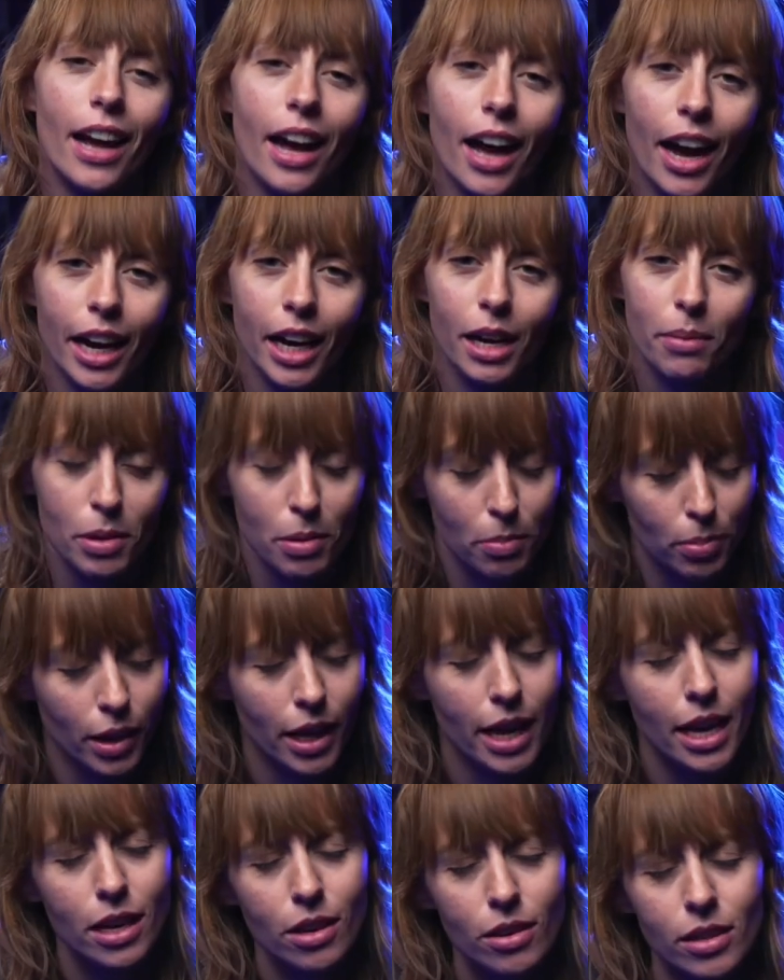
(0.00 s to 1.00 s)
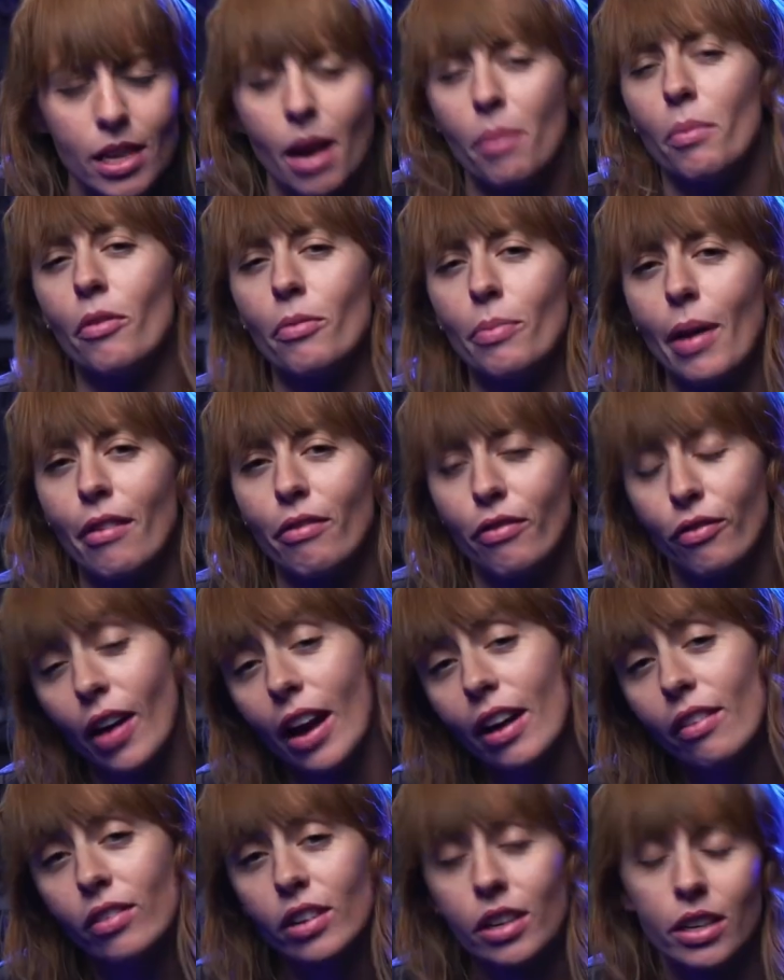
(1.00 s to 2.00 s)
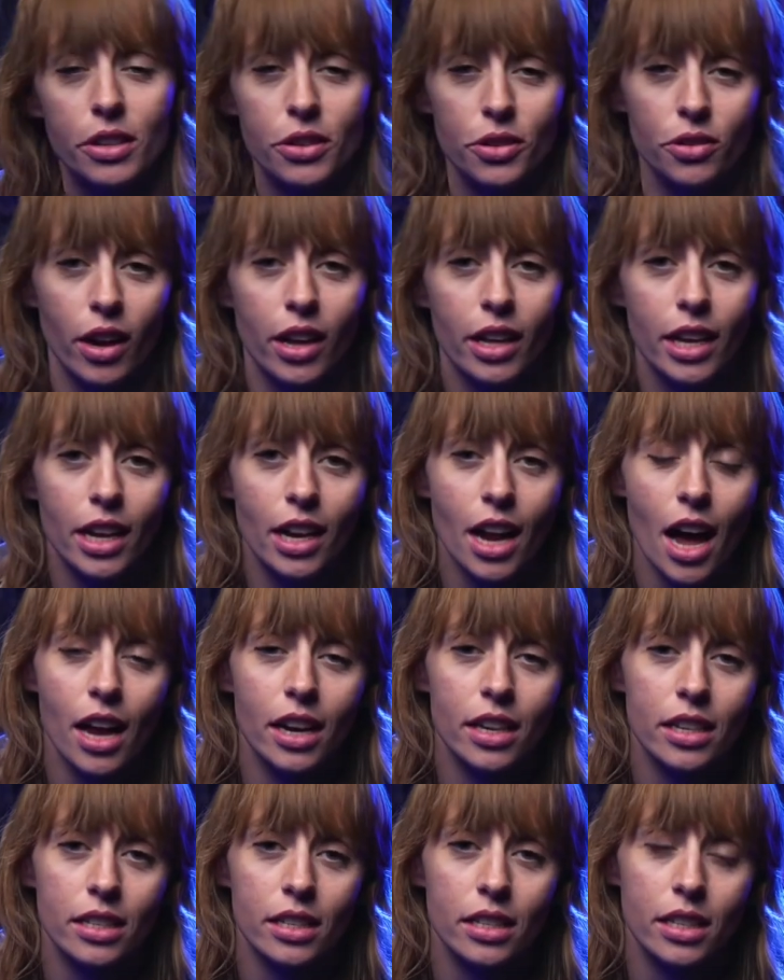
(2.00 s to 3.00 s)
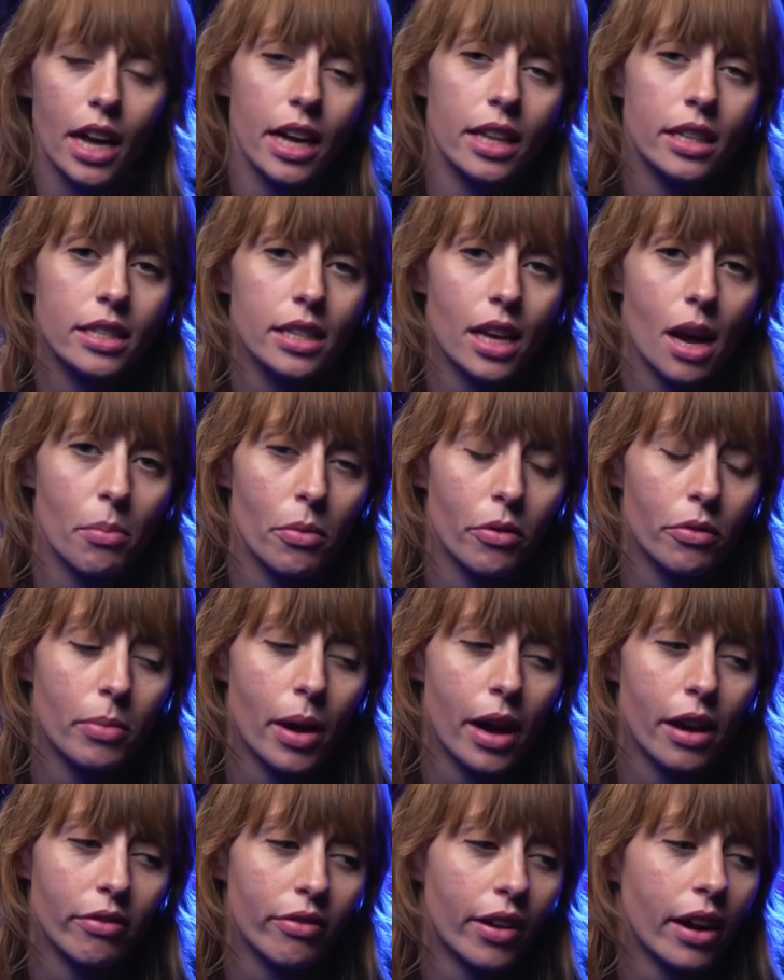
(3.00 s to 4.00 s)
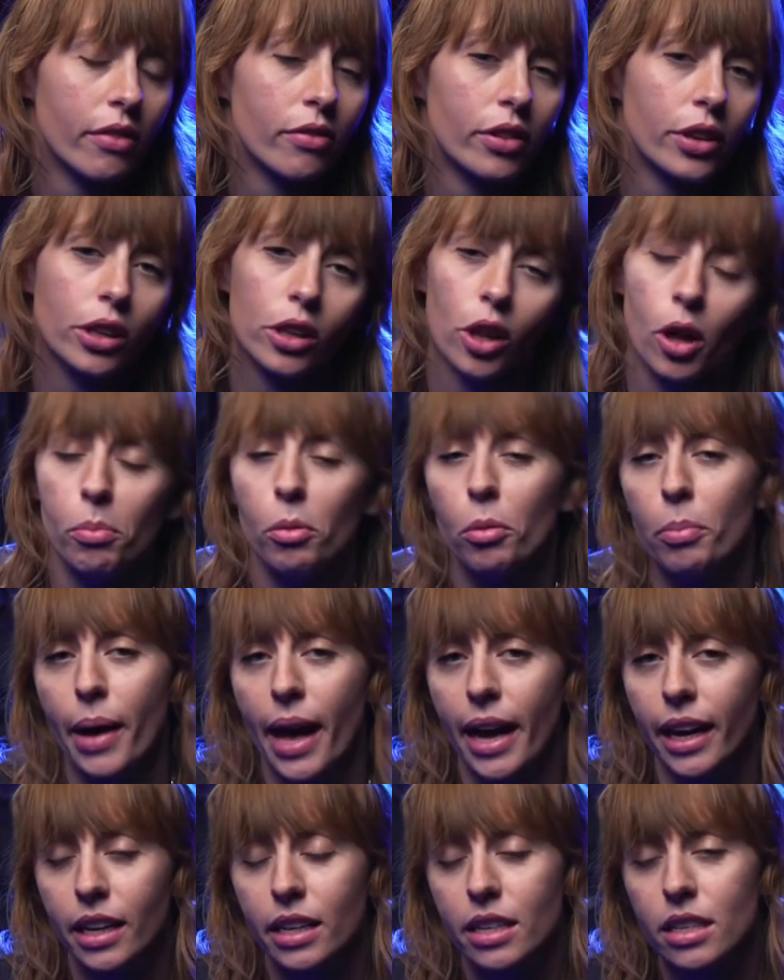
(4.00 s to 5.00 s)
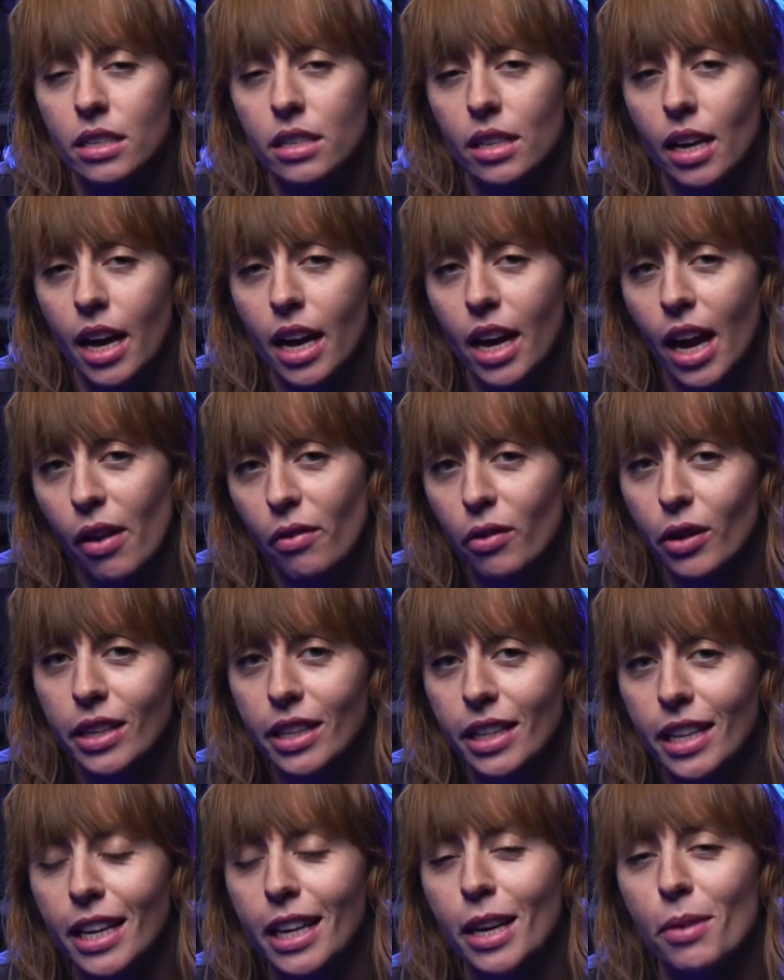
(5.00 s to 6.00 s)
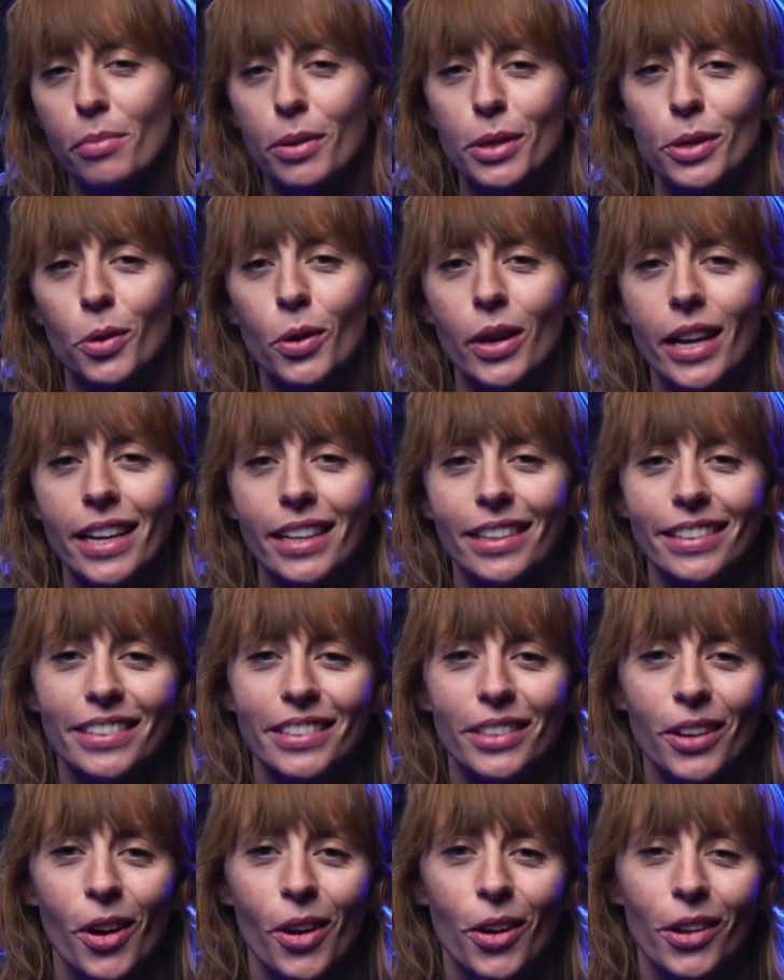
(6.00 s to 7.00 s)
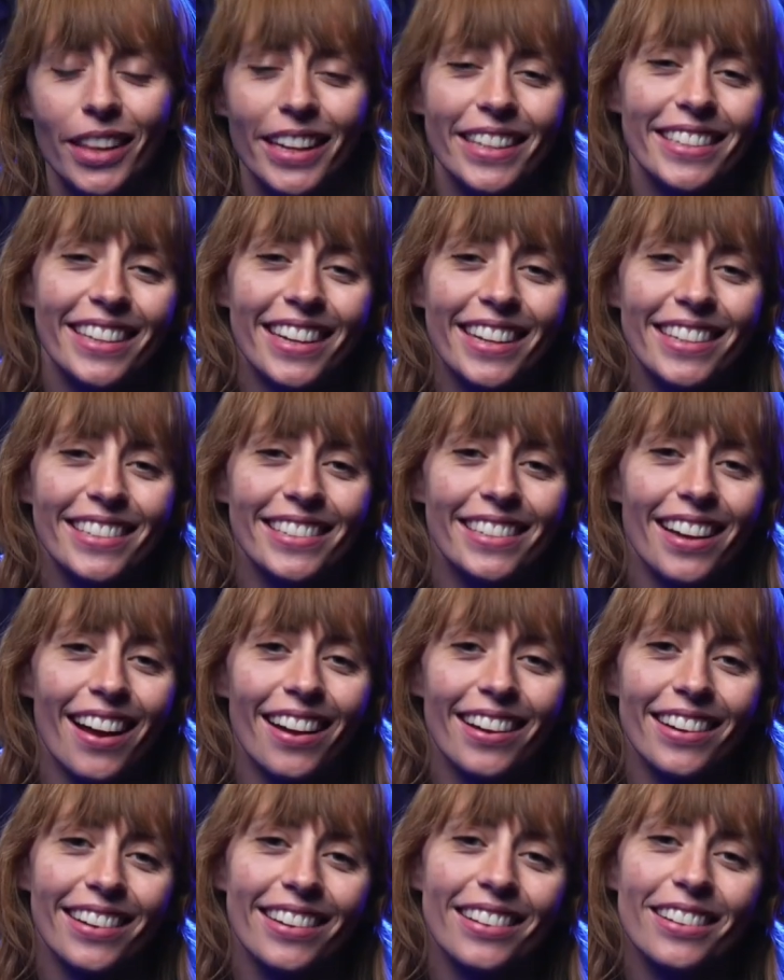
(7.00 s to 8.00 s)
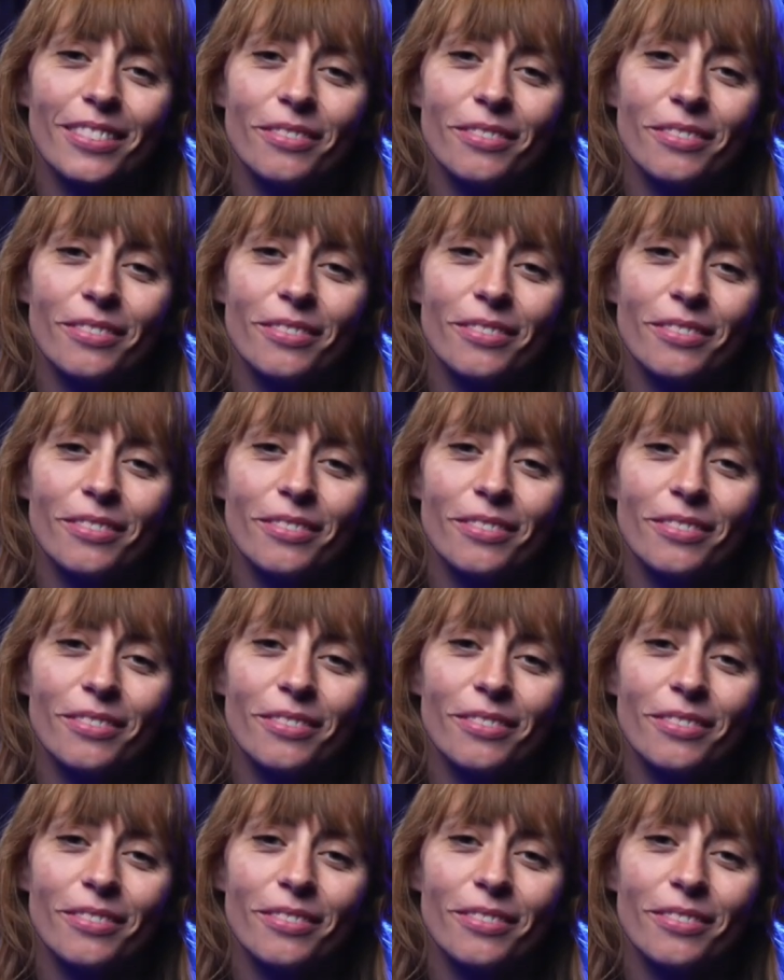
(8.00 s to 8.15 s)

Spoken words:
I'm going to be playing you some of my favourite Australian artists and some of my favourite global bangers and everything in between. So let's get started.